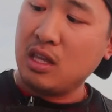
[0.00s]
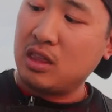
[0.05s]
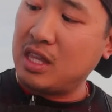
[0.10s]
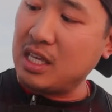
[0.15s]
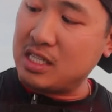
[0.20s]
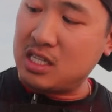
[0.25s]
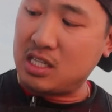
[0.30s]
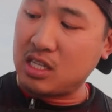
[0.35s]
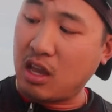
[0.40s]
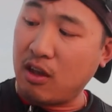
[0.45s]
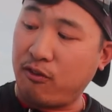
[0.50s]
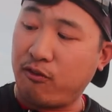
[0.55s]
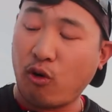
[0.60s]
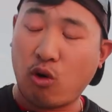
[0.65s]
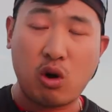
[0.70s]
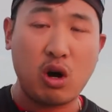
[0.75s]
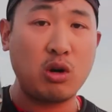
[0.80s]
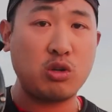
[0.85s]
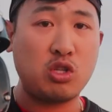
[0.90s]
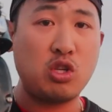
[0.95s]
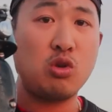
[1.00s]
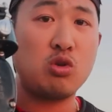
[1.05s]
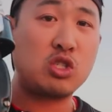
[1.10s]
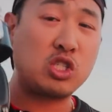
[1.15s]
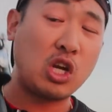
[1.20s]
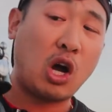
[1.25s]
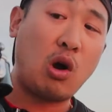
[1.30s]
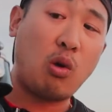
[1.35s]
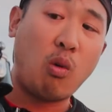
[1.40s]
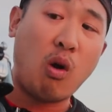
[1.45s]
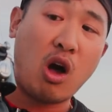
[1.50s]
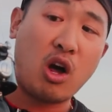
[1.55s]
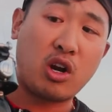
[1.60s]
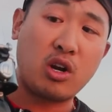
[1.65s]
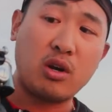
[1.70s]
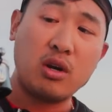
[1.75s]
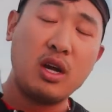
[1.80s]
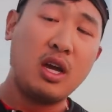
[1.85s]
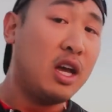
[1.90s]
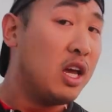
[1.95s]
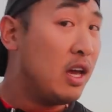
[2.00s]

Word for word: This is a 402 saltwater.